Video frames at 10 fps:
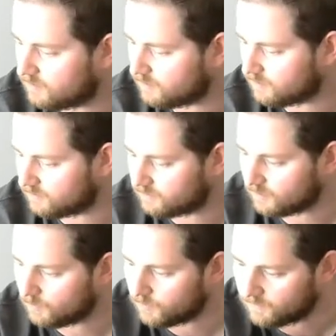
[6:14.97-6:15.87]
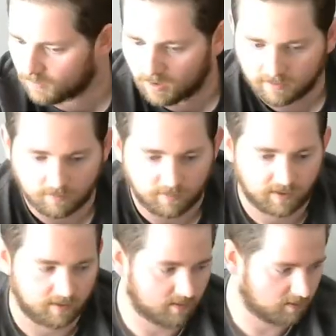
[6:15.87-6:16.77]
Well, let's see what we've got that we
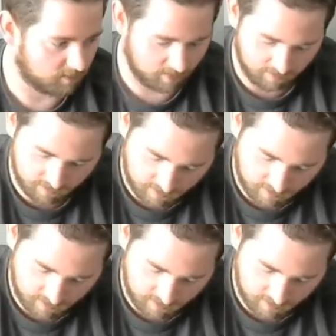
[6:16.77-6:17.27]
can go ahead and